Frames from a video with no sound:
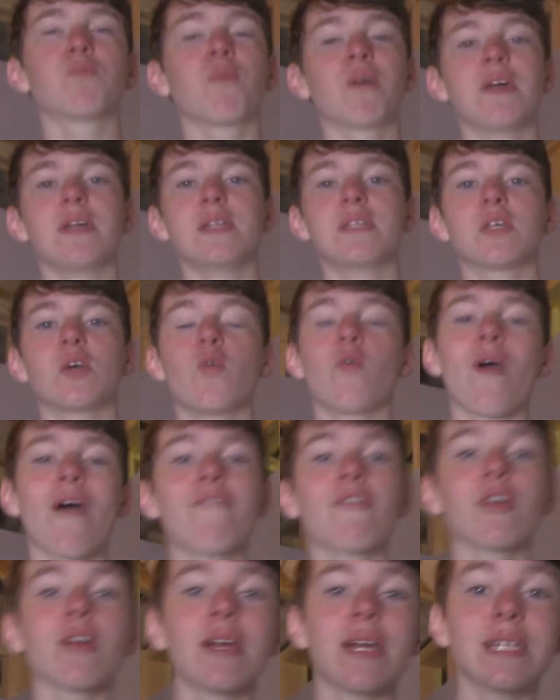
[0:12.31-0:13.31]
wins.
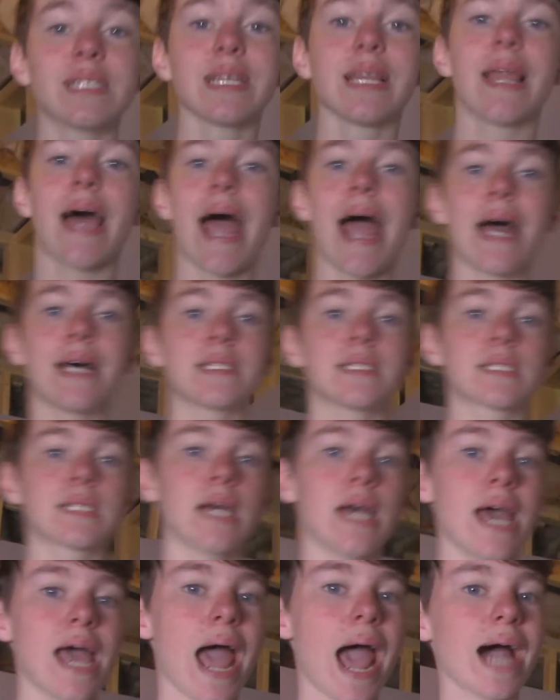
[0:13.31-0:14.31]
Whoever is last
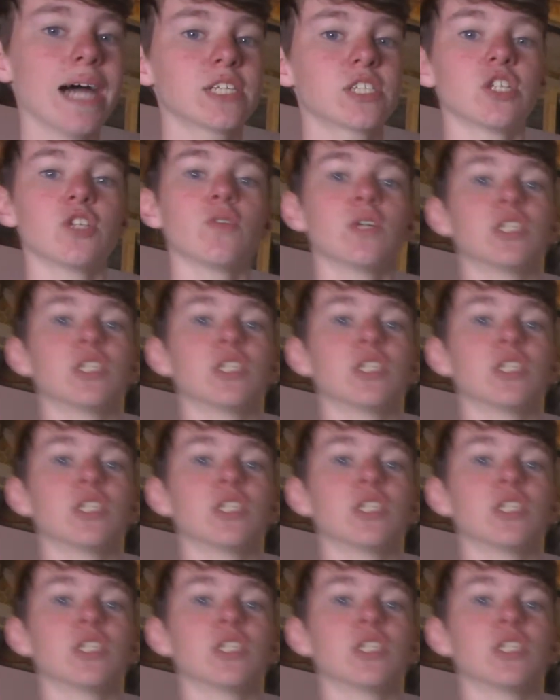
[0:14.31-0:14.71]
has to do a